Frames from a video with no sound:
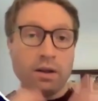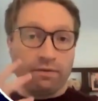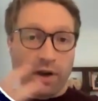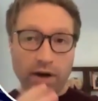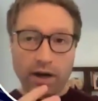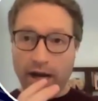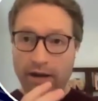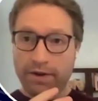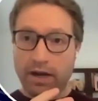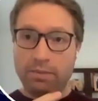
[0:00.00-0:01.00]
very high
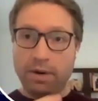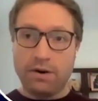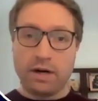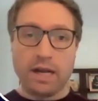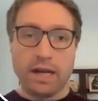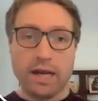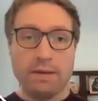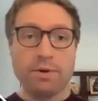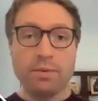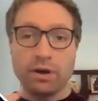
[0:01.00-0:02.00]
firepower AI,
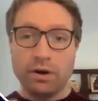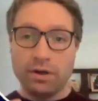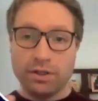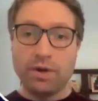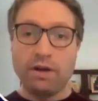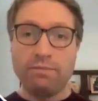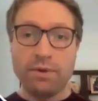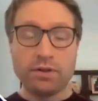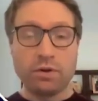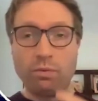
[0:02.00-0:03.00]
but we also have
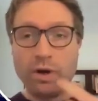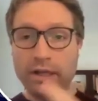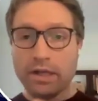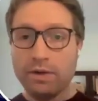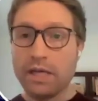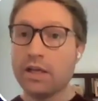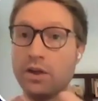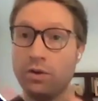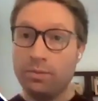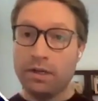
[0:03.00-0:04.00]
built a really unique
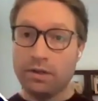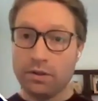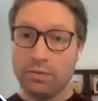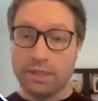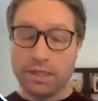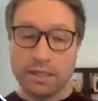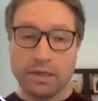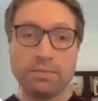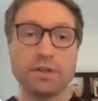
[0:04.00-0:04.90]
human in the loop system